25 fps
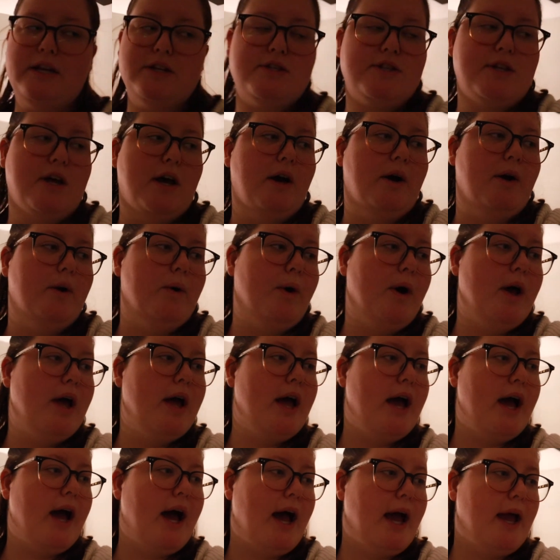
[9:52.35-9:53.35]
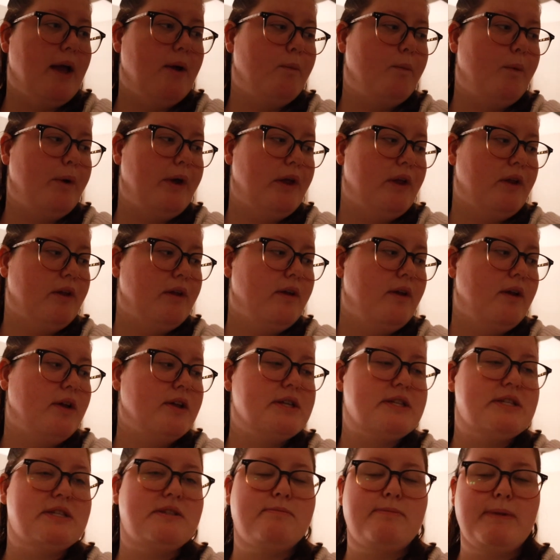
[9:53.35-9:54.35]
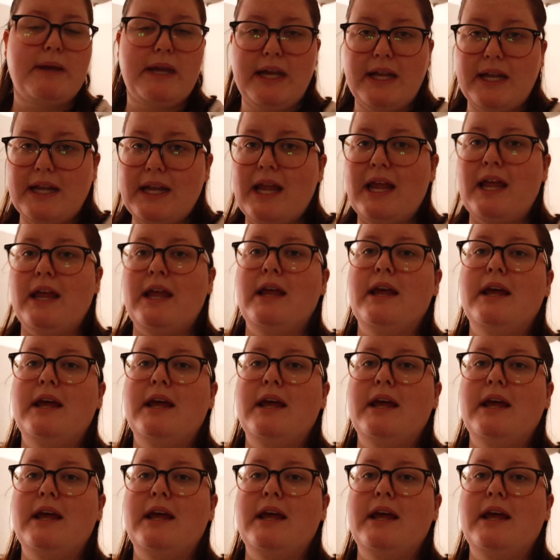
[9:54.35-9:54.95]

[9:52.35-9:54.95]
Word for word: So I will speed